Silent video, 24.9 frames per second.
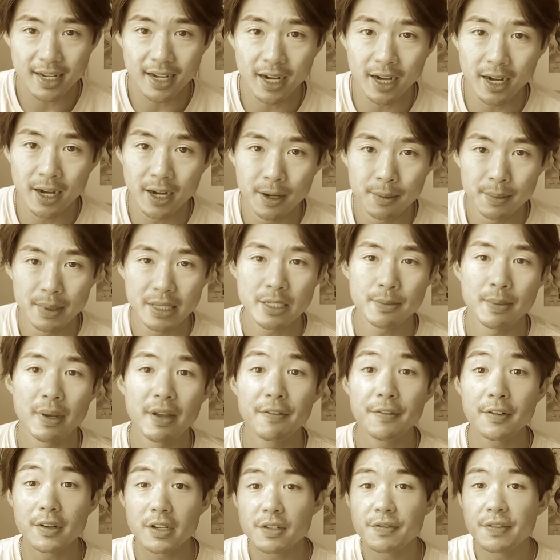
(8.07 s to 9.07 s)
It's my
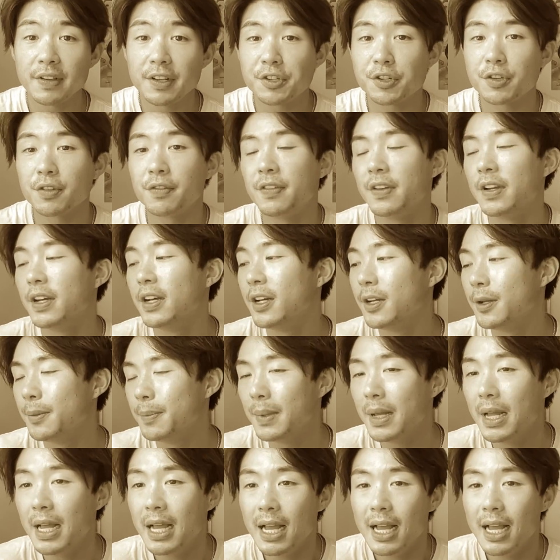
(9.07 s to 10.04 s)
first feature film,